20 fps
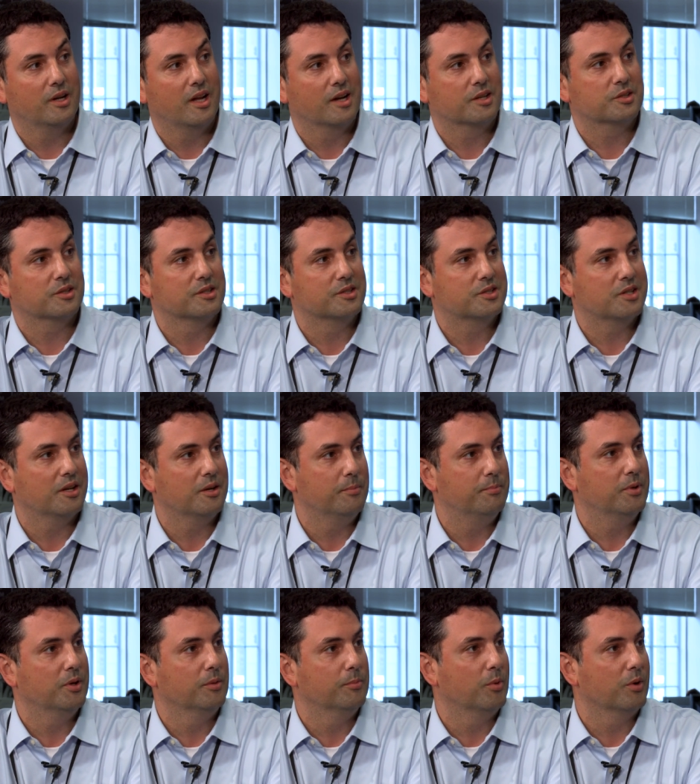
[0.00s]
It actually set a
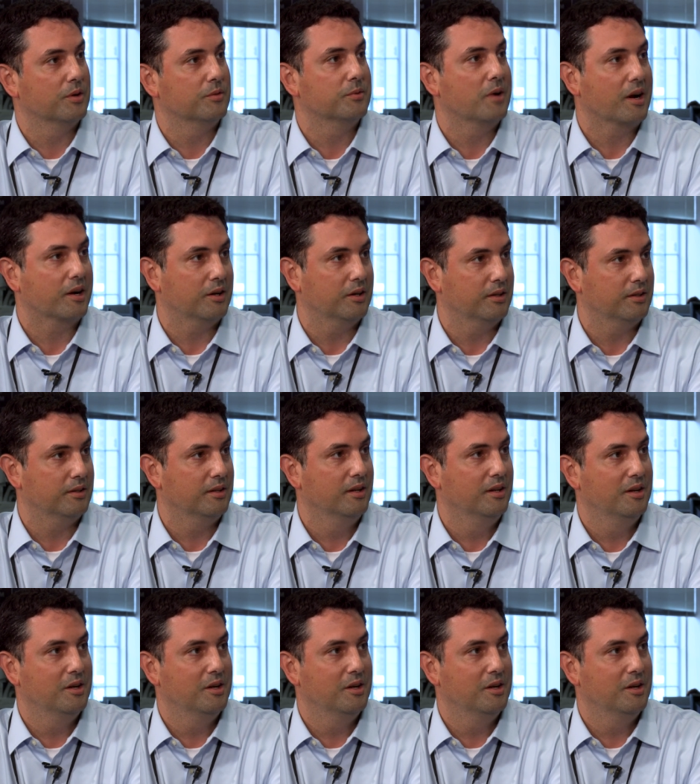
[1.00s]
Billboard record